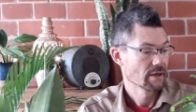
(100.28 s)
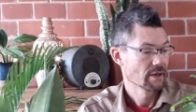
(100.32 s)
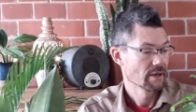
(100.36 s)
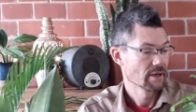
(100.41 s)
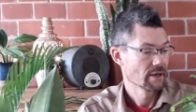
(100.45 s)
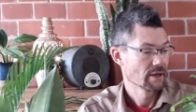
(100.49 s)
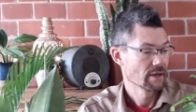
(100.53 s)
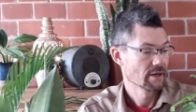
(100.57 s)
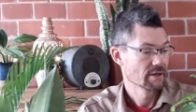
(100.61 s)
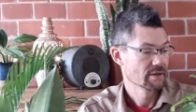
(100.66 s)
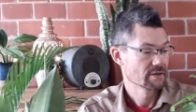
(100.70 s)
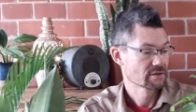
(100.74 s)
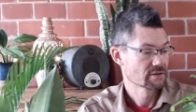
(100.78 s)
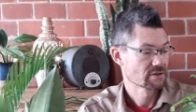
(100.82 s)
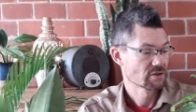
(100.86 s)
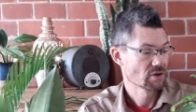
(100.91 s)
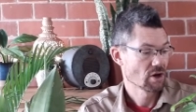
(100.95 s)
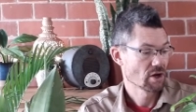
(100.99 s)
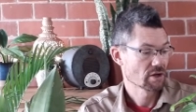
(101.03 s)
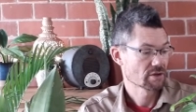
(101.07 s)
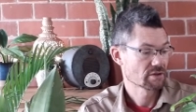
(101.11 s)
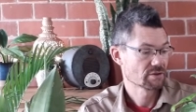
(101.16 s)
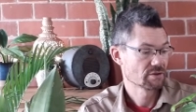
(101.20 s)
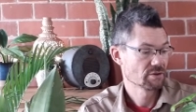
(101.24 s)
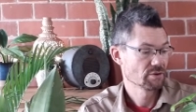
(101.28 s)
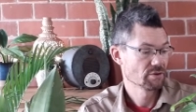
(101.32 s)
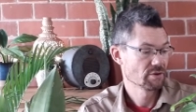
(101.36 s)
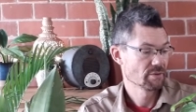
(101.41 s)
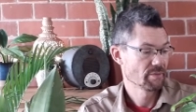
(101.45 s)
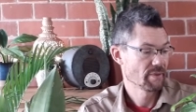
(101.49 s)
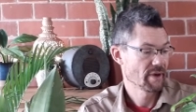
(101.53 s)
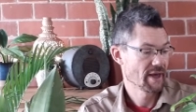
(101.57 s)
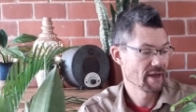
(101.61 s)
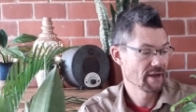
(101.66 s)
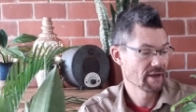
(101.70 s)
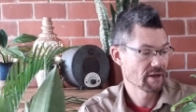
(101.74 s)
is not too
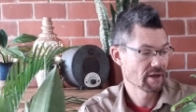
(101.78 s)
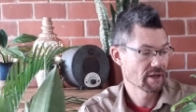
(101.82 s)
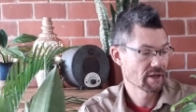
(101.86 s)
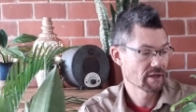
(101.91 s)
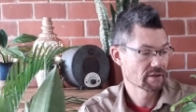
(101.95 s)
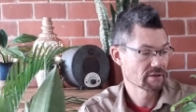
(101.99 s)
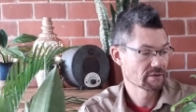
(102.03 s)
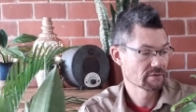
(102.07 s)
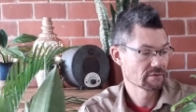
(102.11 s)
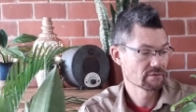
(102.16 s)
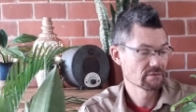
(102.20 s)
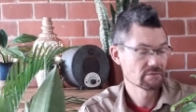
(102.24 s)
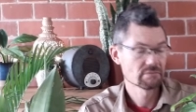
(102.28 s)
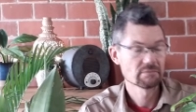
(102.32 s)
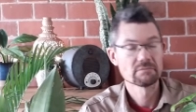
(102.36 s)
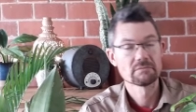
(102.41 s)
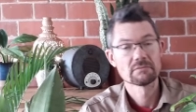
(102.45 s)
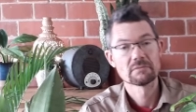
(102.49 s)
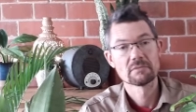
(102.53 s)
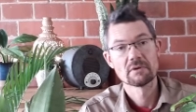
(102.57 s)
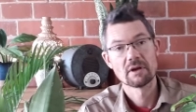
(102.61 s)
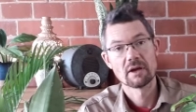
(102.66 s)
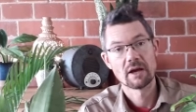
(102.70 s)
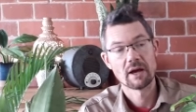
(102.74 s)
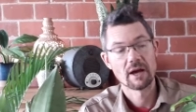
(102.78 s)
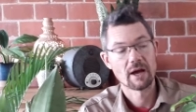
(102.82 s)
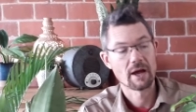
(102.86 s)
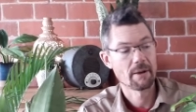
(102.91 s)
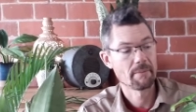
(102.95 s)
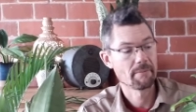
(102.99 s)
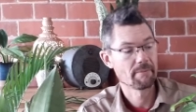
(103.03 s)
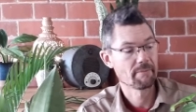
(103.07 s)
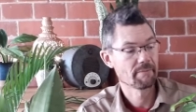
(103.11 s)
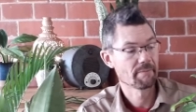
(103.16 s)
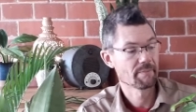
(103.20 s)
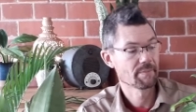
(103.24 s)
demanding
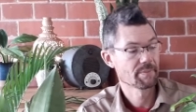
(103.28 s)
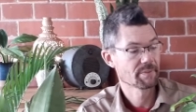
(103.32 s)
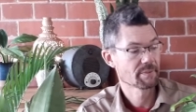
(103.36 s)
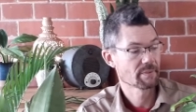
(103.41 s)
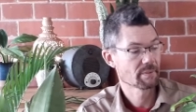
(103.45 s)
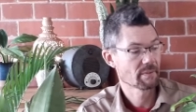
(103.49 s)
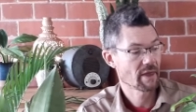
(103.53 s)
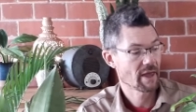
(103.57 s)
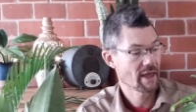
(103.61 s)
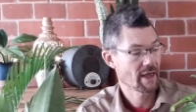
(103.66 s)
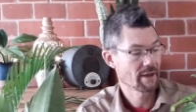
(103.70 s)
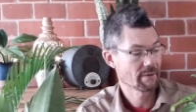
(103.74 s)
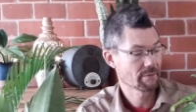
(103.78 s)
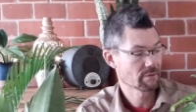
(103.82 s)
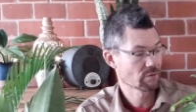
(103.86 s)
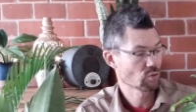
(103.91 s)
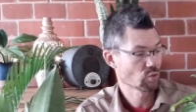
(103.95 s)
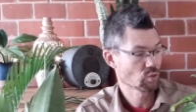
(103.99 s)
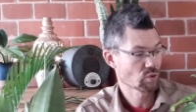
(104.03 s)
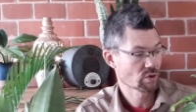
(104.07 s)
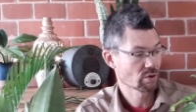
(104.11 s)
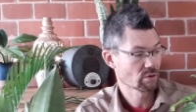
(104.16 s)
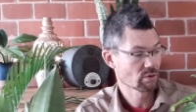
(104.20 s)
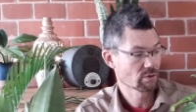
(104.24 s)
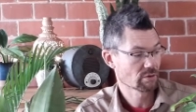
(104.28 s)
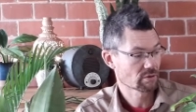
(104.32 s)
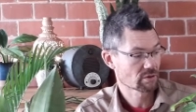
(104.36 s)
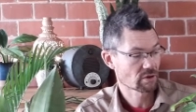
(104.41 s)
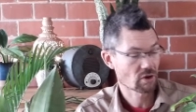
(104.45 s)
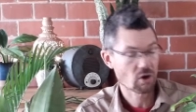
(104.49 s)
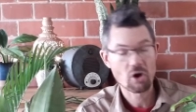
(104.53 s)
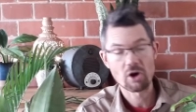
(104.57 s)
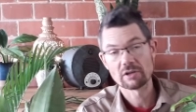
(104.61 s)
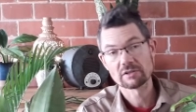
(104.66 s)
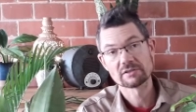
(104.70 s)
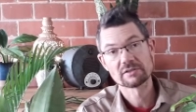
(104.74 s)
and will
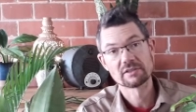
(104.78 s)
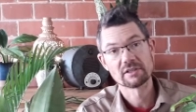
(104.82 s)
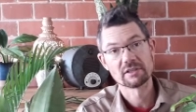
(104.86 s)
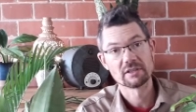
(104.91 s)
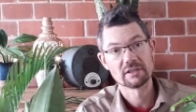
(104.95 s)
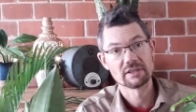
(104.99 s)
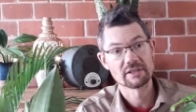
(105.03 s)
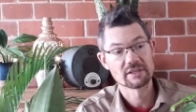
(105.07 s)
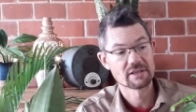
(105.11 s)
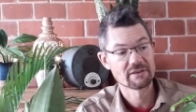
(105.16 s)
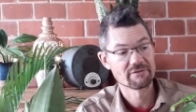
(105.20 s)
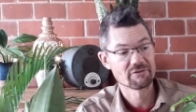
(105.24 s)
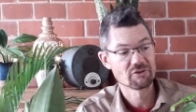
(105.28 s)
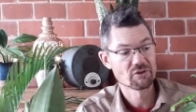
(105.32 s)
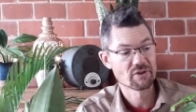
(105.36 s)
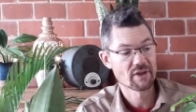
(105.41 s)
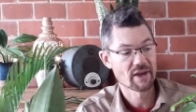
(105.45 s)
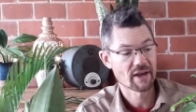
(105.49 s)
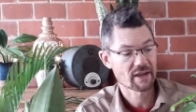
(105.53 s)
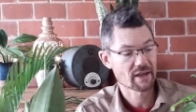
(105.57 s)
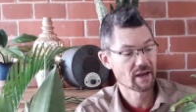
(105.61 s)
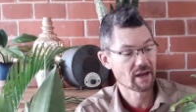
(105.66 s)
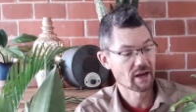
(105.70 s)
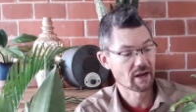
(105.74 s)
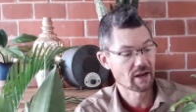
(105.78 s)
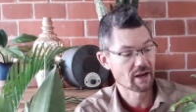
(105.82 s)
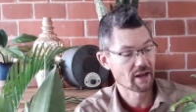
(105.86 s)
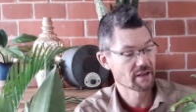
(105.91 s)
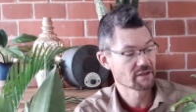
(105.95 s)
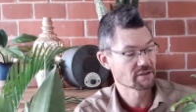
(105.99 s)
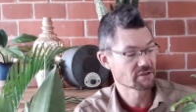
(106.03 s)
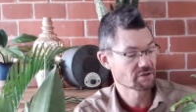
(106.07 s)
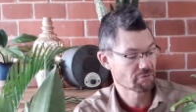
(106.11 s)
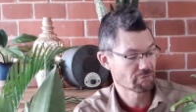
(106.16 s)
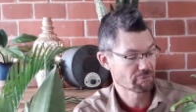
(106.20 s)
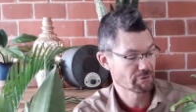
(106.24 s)
constantly give you that kind of
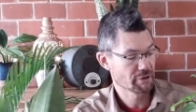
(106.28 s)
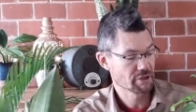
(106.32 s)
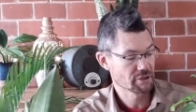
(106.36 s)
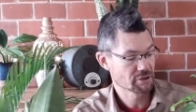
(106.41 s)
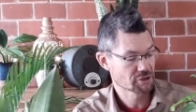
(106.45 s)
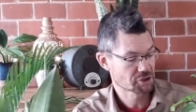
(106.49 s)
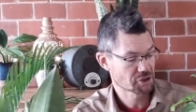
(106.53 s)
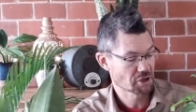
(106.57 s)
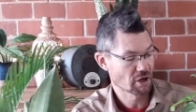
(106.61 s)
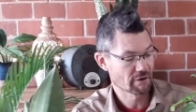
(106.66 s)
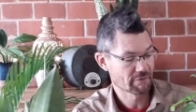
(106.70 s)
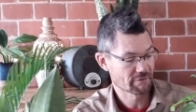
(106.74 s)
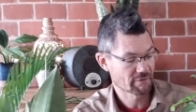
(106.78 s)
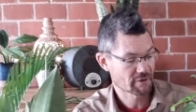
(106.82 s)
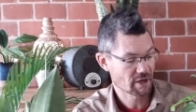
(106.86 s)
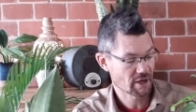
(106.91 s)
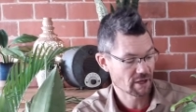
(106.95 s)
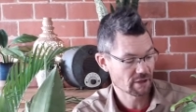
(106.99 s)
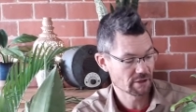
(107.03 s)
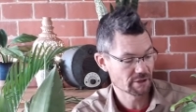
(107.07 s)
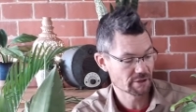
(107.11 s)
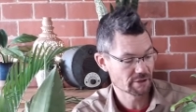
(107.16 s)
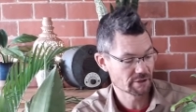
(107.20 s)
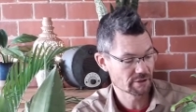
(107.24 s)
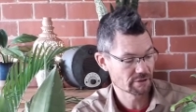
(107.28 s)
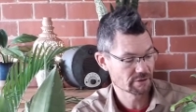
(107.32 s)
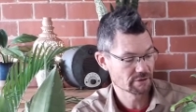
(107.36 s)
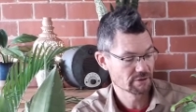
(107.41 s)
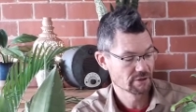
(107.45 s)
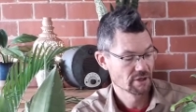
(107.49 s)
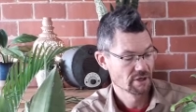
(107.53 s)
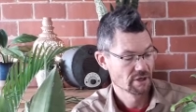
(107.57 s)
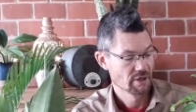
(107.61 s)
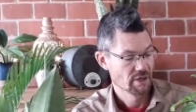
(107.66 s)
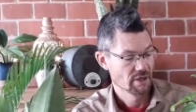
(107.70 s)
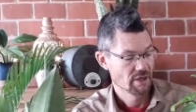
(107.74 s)
nice green shot of color.
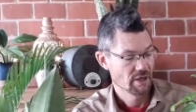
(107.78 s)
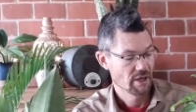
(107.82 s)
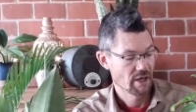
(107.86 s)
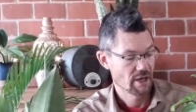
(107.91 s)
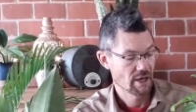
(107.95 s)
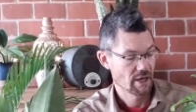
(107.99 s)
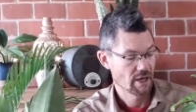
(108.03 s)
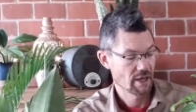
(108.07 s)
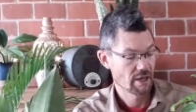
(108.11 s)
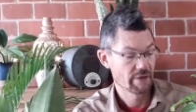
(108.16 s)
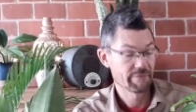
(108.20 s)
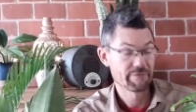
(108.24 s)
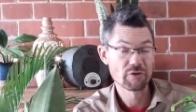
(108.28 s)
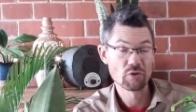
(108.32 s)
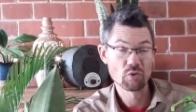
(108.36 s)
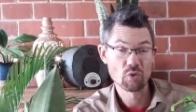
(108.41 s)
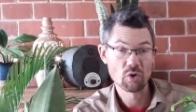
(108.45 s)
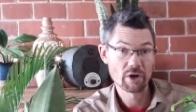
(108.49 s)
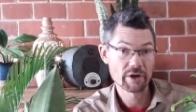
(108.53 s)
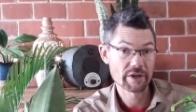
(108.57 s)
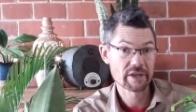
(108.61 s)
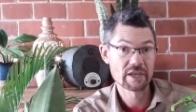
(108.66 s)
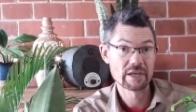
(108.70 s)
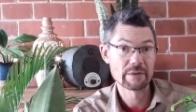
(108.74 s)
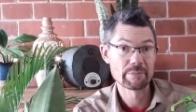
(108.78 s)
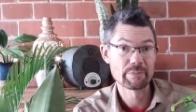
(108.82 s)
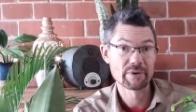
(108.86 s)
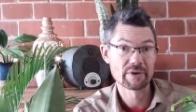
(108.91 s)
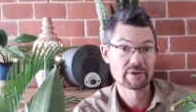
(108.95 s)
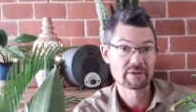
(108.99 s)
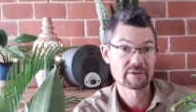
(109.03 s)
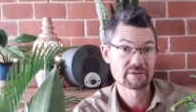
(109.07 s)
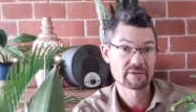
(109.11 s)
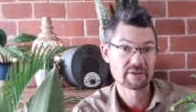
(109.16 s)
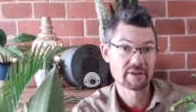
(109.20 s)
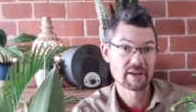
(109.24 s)
If you want to keep
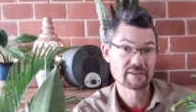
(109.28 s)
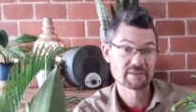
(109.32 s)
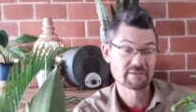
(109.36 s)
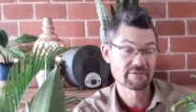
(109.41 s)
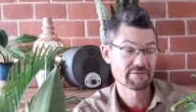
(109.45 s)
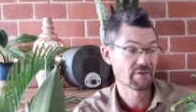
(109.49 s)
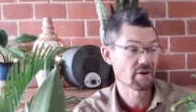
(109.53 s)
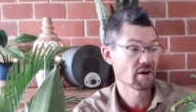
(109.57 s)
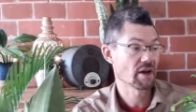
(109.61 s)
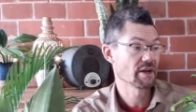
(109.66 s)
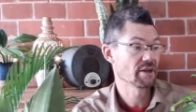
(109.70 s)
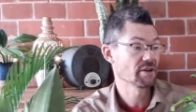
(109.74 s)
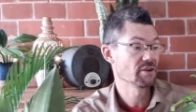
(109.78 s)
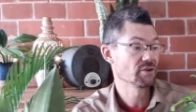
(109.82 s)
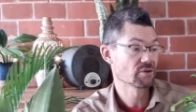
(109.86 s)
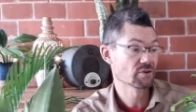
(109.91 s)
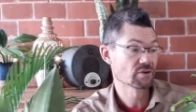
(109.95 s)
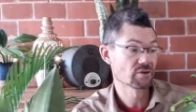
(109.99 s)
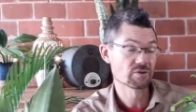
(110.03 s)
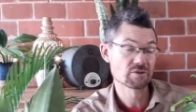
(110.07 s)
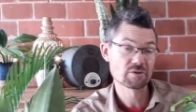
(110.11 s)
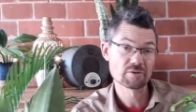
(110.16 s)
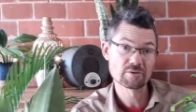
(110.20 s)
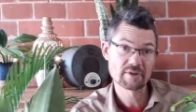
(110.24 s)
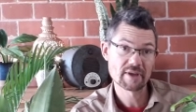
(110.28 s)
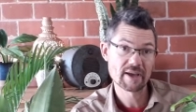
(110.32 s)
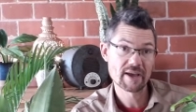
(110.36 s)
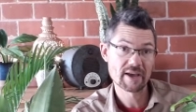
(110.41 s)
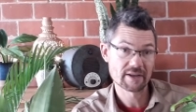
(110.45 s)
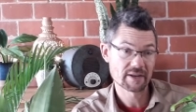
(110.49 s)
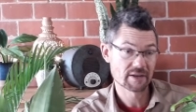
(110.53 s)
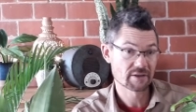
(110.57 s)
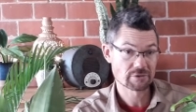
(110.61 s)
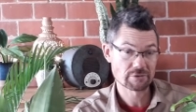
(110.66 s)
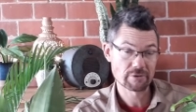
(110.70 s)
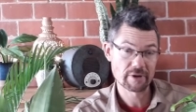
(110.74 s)
it as a vine, you can do that
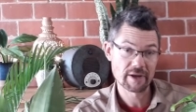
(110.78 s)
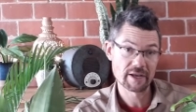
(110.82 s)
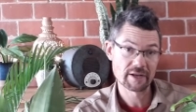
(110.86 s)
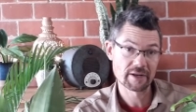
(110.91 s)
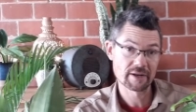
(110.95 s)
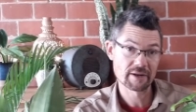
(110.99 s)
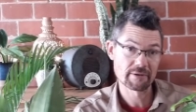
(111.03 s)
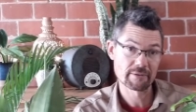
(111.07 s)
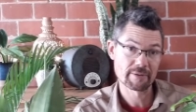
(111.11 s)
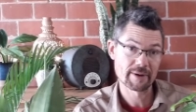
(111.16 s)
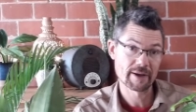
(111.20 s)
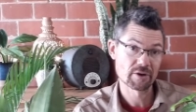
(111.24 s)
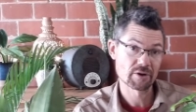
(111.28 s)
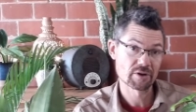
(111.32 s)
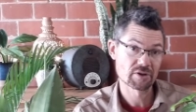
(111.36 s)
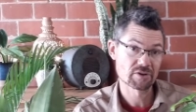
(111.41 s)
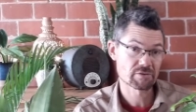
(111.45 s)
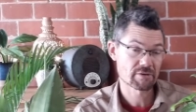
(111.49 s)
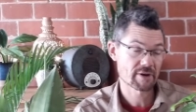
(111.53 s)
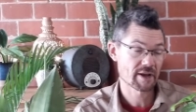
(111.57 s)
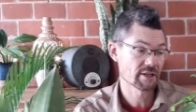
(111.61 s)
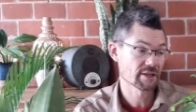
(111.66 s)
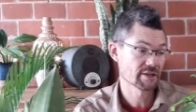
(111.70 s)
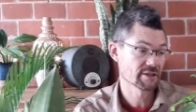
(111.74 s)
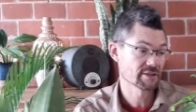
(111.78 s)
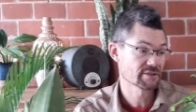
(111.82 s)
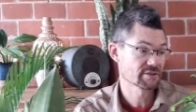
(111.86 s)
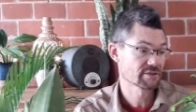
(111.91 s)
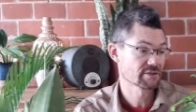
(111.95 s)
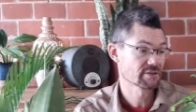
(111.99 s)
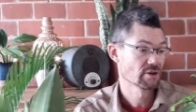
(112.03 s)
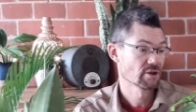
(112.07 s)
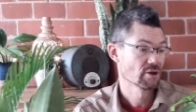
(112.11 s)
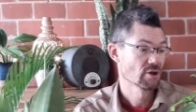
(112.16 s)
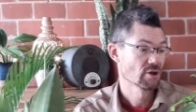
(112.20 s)
and train it around a trellis,